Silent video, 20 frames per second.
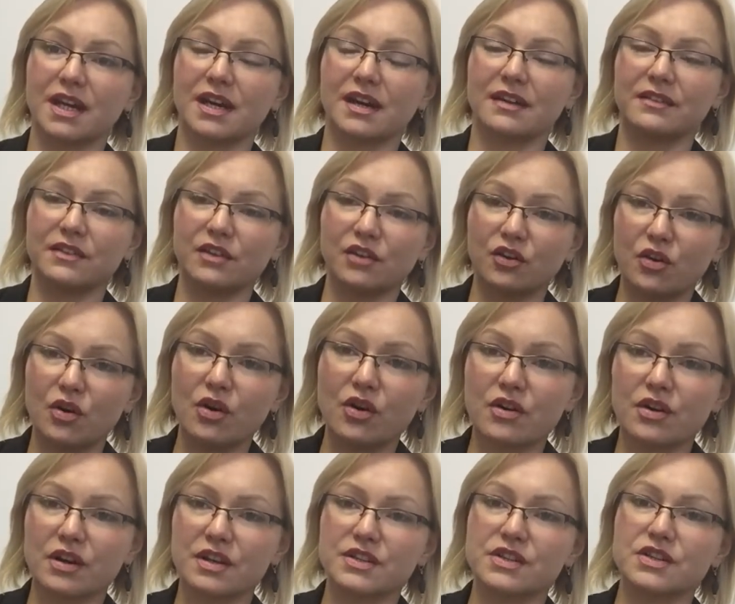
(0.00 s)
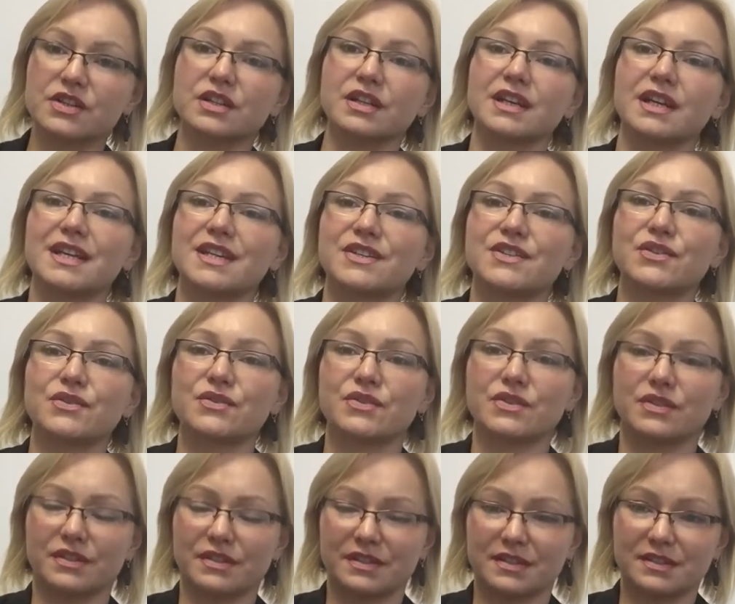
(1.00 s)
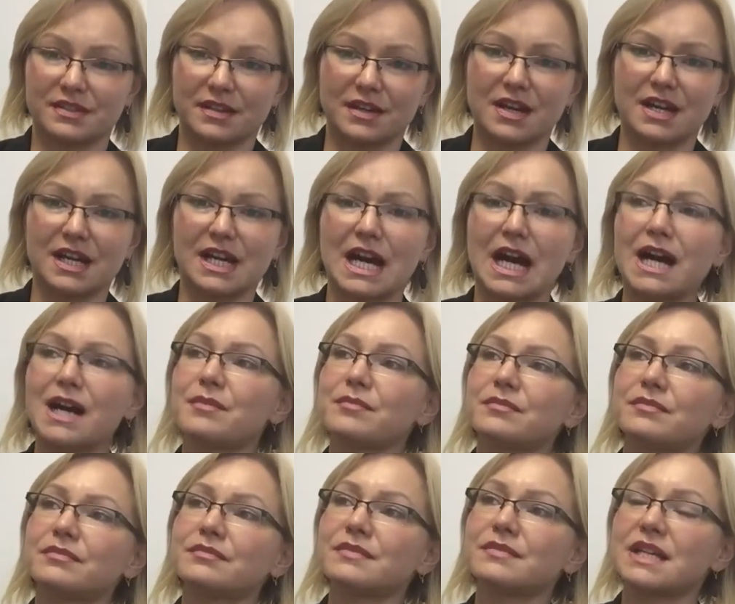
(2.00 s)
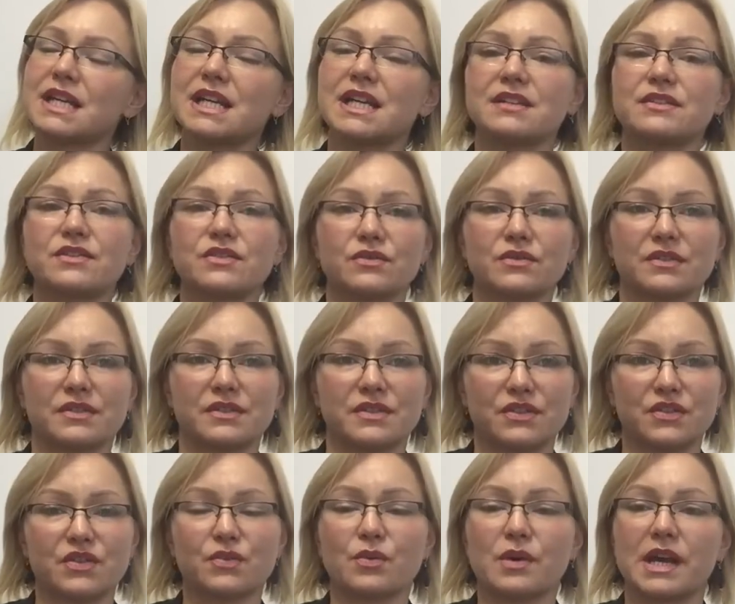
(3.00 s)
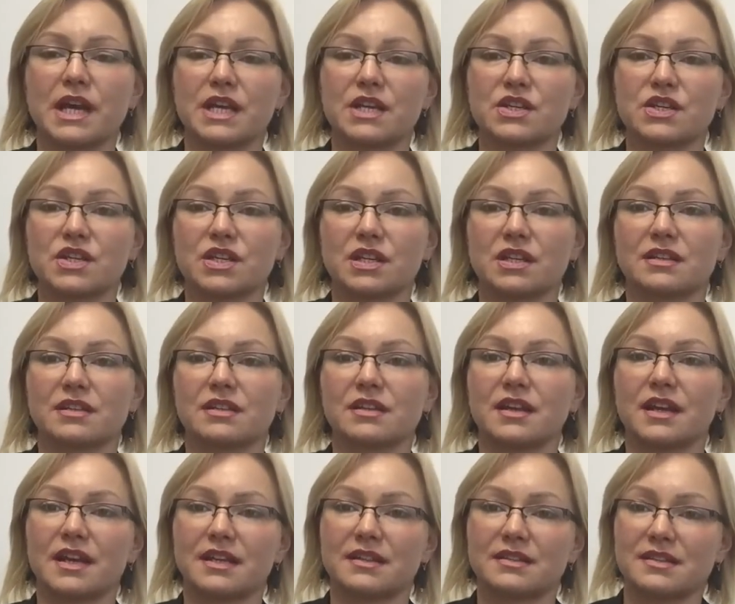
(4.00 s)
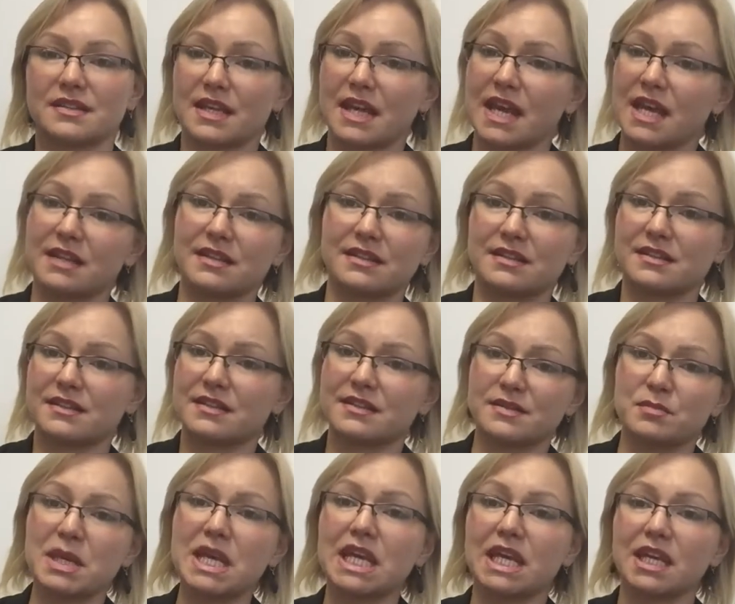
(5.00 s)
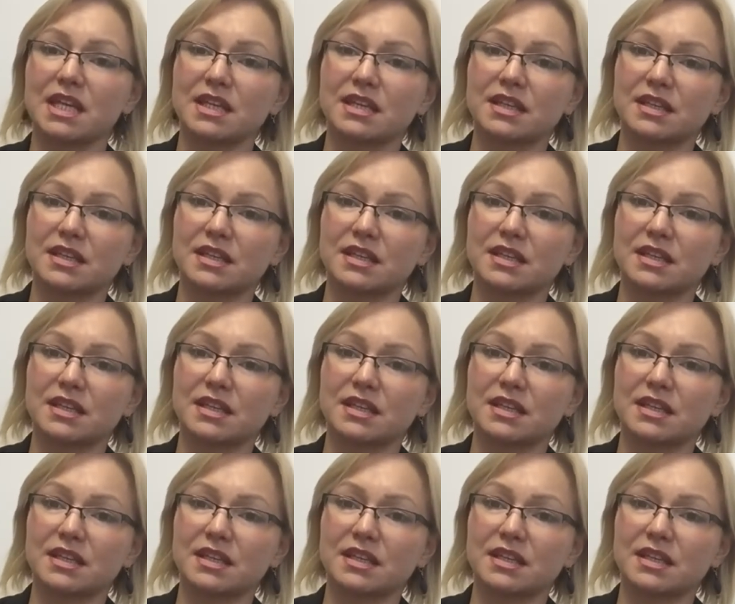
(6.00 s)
And the courage to just come into the situation and say, this is me.